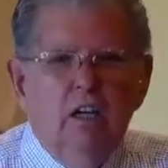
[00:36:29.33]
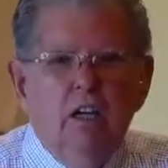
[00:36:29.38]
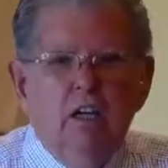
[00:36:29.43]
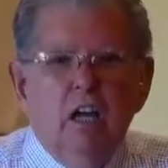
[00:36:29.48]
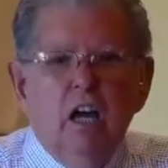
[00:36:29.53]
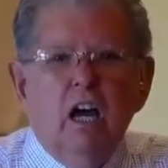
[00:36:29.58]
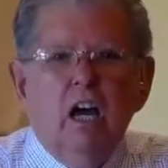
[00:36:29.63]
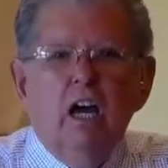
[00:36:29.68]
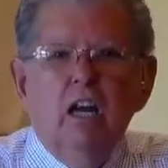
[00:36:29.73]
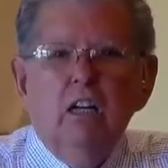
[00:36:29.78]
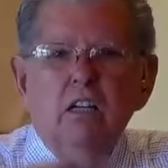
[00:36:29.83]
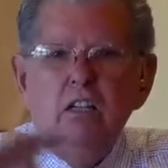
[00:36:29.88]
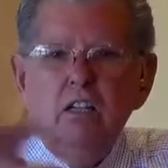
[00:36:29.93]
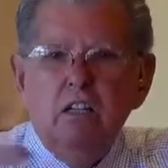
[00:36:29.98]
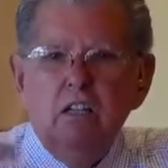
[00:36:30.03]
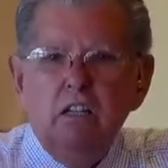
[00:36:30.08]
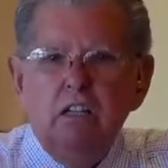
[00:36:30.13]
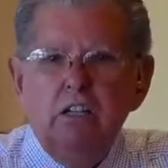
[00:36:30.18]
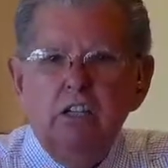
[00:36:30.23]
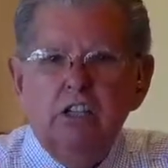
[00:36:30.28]
God
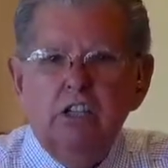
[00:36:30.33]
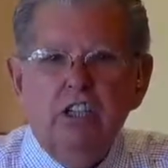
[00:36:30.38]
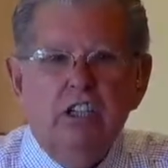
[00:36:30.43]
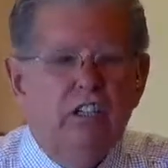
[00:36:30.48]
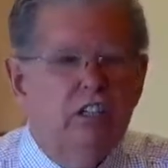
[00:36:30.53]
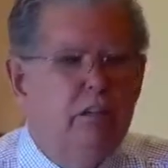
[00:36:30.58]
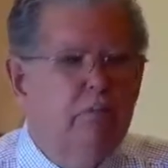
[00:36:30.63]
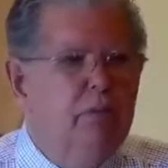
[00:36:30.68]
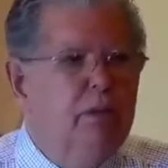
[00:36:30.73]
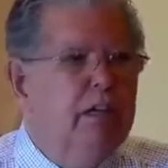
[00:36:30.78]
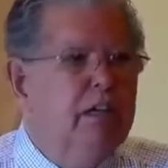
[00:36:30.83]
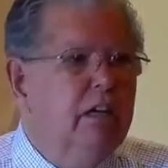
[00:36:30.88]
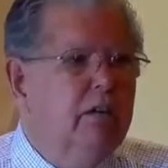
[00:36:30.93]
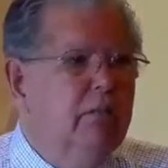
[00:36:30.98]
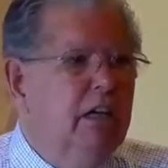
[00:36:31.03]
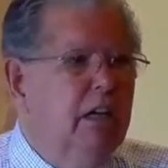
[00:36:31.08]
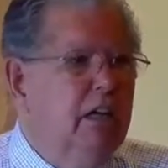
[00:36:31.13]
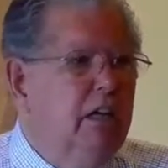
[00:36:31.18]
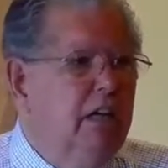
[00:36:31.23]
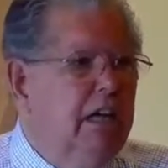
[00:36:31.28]
is in the big
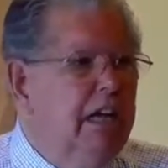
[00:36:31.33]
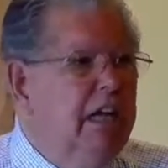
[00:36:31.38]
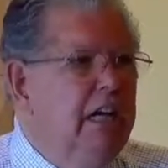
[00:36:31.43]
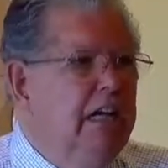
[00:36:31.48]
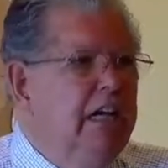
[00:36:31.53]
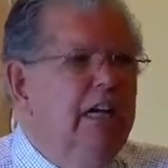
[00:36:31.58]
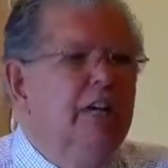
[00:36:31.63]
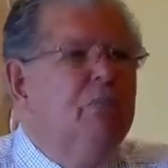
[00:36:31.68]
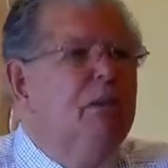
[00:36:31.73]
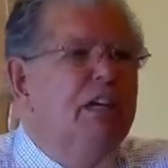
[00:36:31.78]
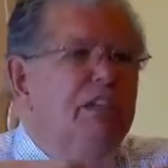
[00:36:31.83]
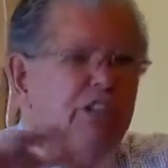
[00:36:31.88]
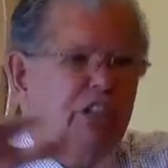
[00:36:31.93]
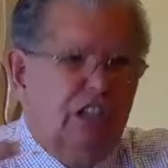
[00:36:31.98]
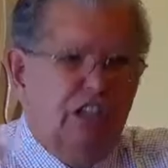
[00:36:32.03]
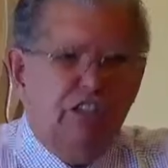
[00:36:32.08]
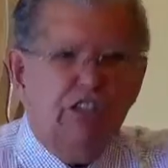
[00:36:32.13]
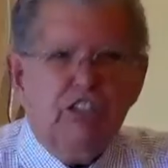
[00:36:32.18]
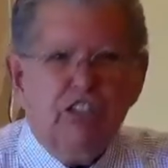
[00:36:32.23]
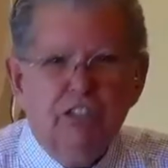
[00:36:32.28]
healing
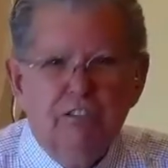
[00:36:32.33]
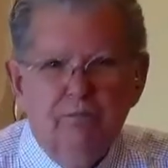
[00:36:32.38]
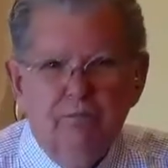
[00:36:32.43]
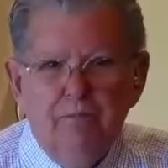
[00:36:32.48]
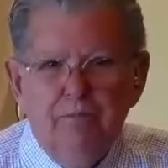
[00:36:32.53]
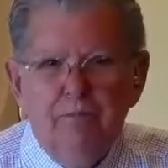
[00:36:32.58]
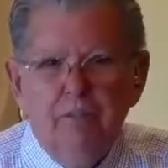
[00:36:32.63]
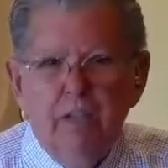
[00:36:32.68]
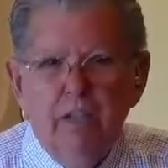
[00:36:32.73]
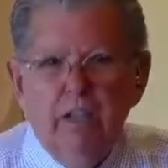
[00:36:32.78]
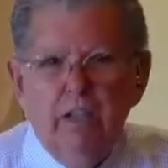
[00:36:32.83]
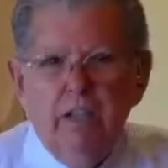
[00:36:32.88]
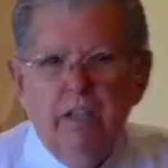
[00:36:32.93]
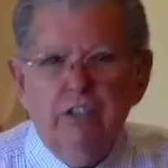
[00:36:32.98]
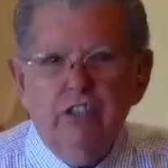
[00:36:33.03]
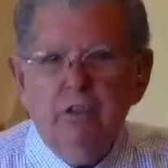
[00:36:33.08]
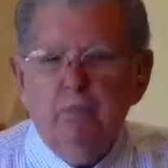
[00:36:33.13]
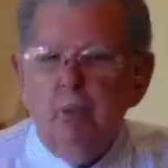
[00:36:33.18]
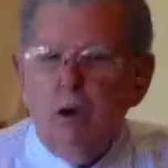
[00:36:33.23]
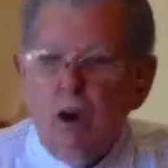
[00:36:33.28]
business.
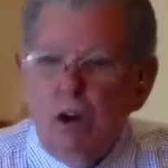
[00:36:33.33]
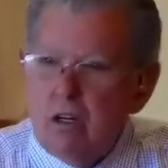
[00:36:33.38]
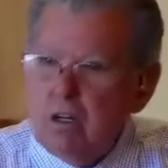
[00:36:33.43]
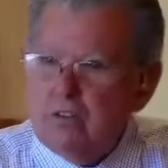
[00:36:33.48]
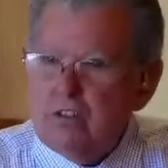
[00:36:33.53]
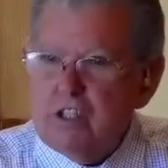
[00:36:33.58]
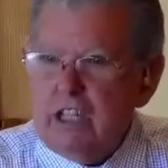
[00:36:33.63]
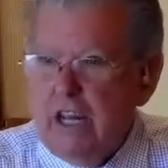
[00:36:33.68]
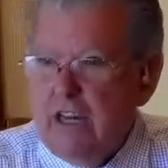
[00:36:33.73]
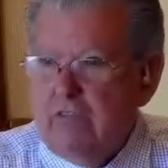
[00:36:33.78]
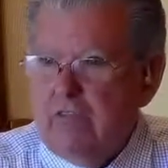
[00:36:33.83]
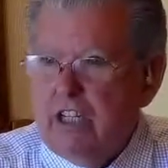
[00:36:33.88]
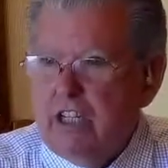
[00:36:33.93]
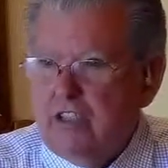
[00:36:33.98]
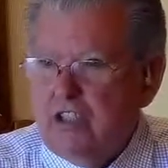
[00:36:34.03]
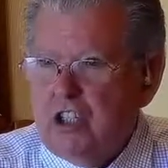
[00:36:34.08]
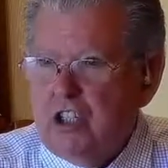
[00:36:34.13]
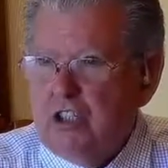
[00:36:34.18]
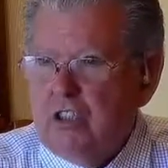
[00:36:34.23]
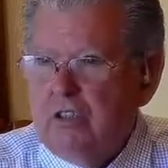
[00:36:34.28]
It's a part of
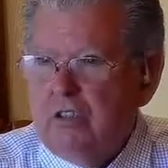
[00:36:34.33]
salvation.